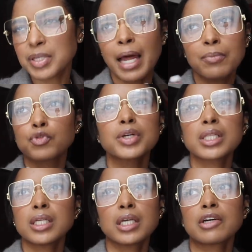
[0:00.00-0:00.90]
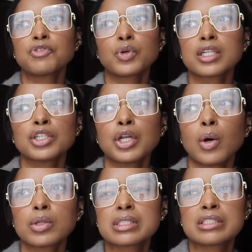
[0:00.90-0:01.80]
But I'm really here for it, you
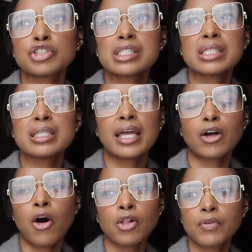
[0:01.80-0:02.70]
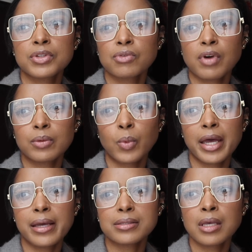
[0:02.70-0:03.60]
know, just seeing that all over the
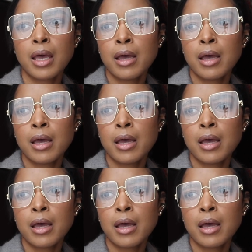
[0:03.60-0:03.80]
runways